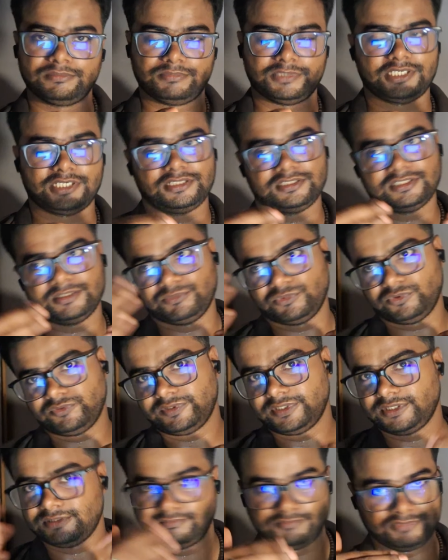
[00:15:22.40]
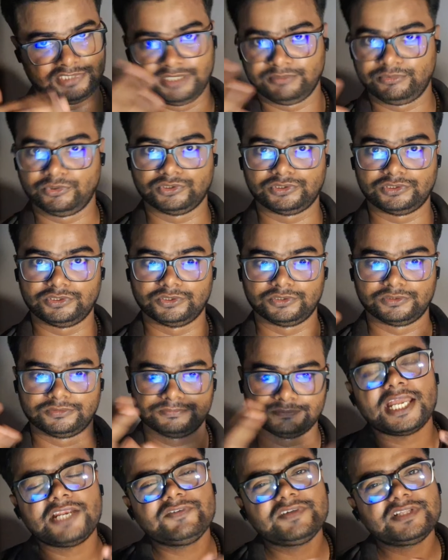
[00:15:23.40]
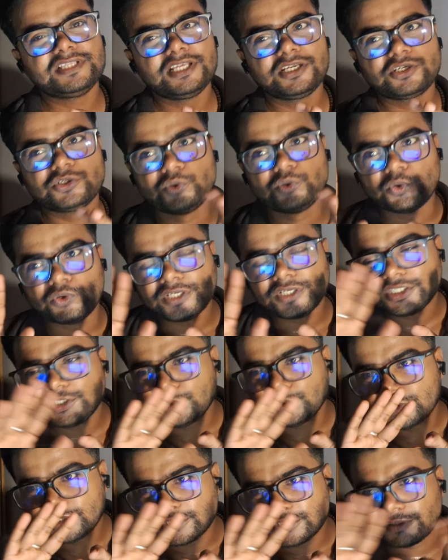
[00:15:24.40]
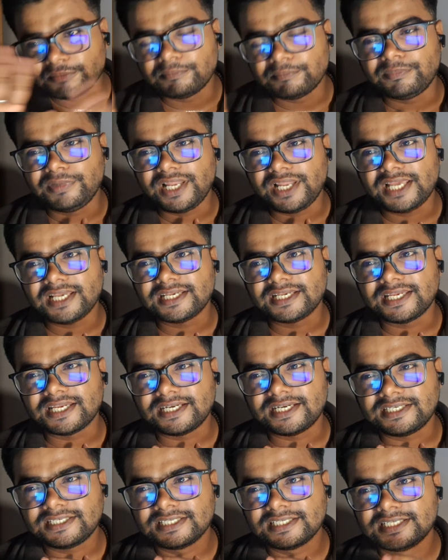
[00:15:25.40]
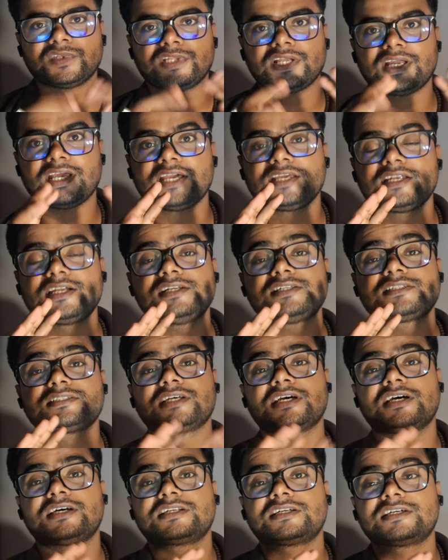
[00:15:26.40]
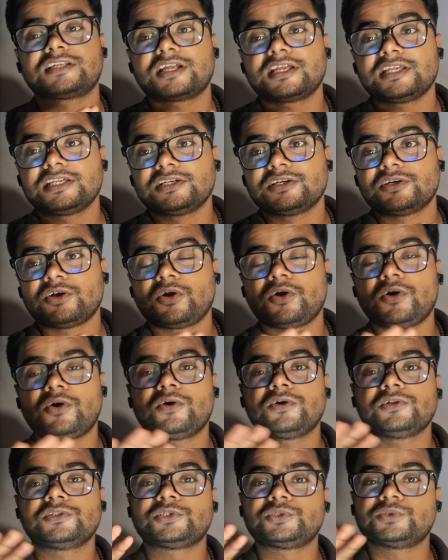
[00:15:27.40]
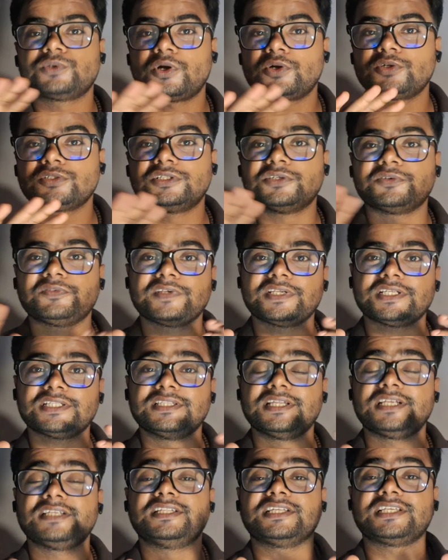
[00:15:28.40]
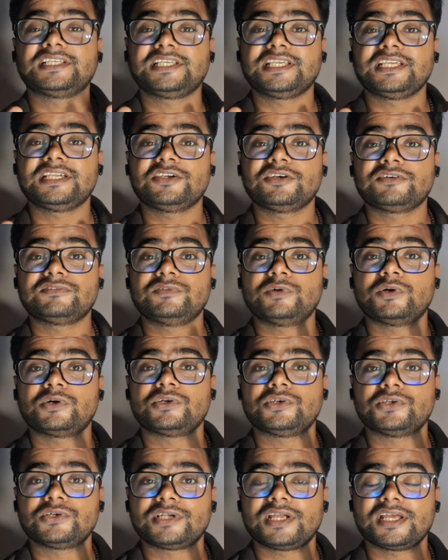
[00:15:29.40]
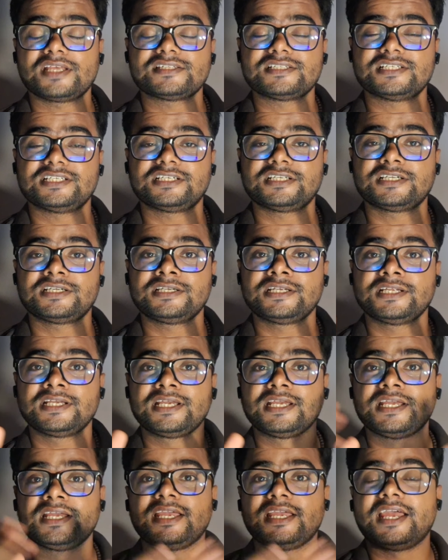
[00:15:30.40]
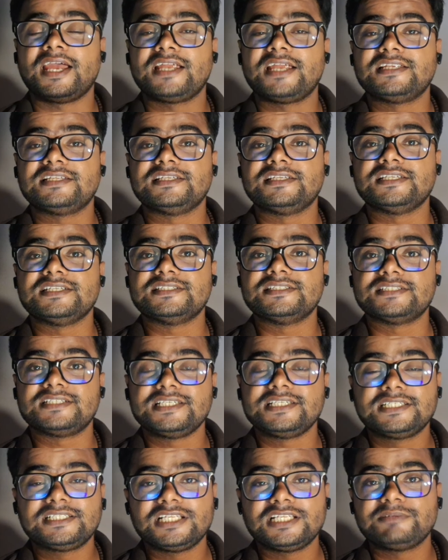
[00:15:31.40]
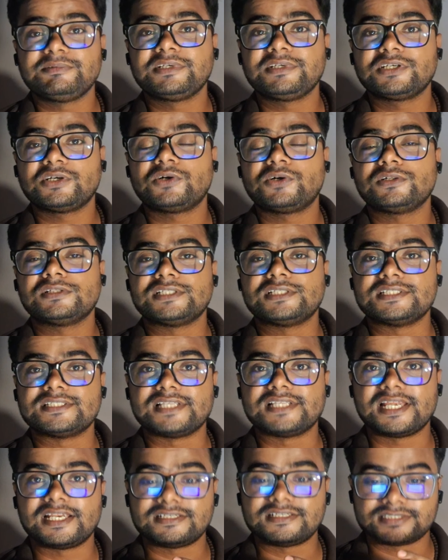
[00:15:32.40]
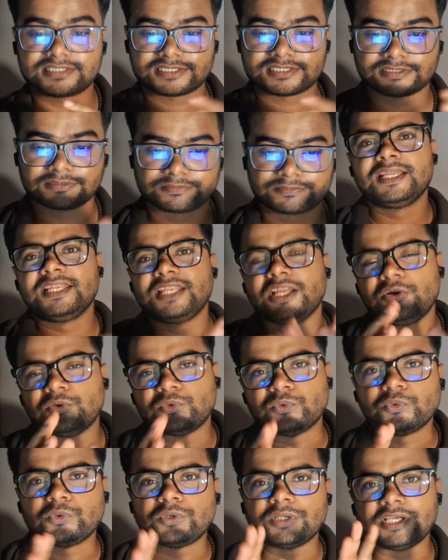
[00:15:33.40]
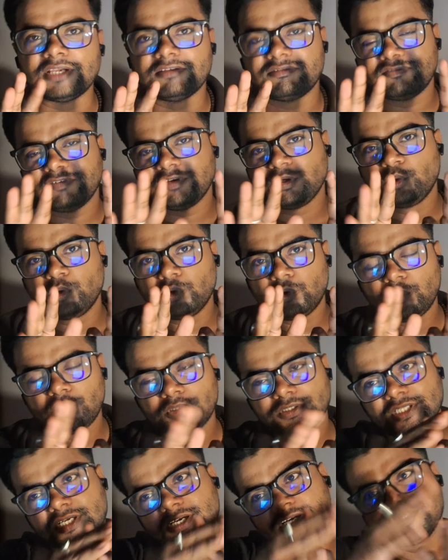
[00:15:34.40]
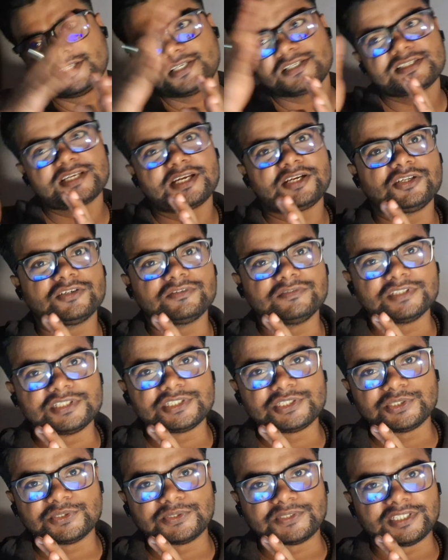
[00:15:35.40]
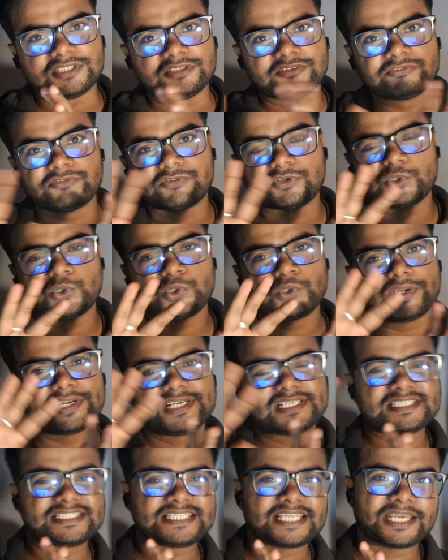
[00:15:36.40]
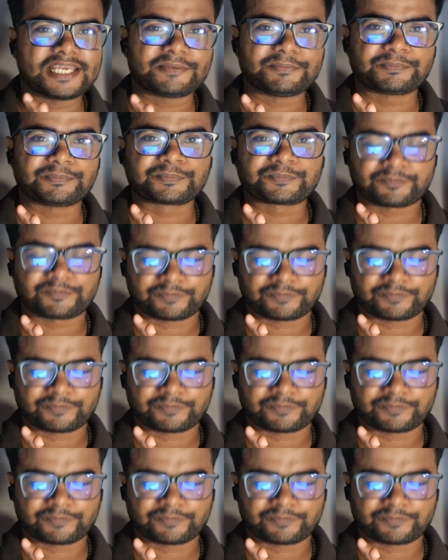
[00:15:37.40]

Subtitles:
But in the movie, they both go. And when they're going to the Black Gate, the heralds are crying all throughout the way that the king of Gondor has returned and he is reclaiming all these lands. Now, if we go on the other side of the story, Frodo and Sam.